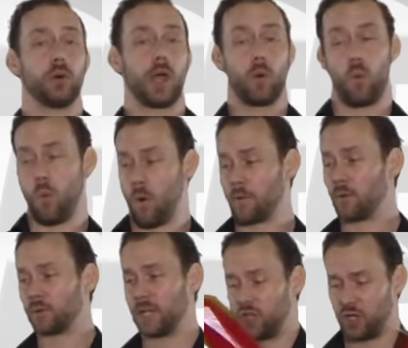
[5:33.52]
a one
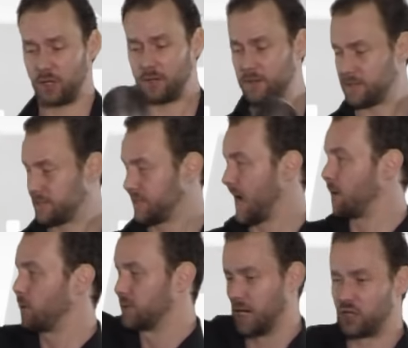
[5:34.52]
rotation, side
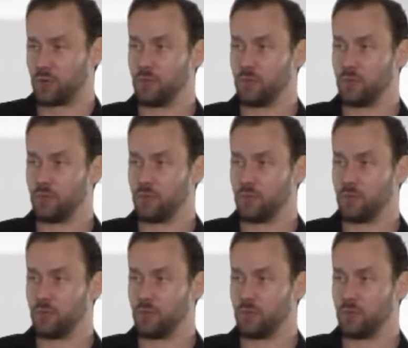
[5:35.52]
rotation,